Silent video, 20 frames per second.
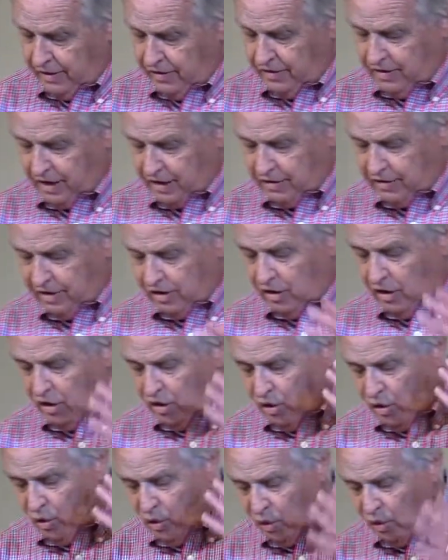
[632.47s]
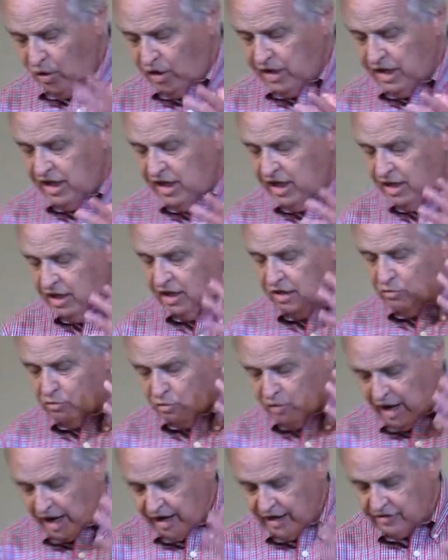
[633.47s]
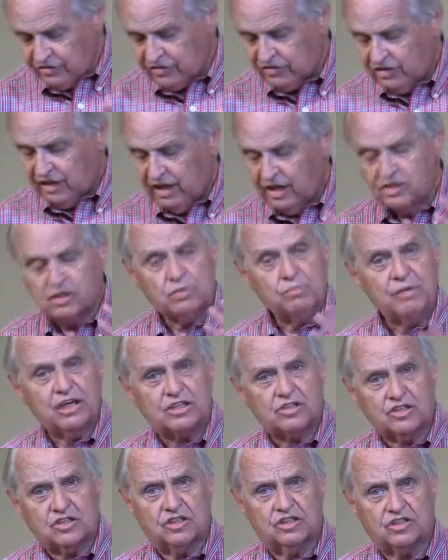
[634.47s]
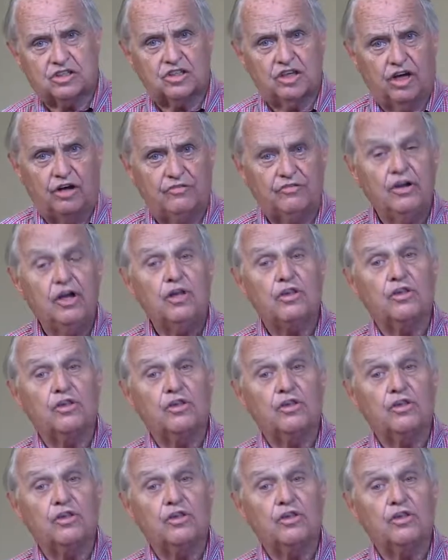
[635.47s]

that the holy race has mixed itself.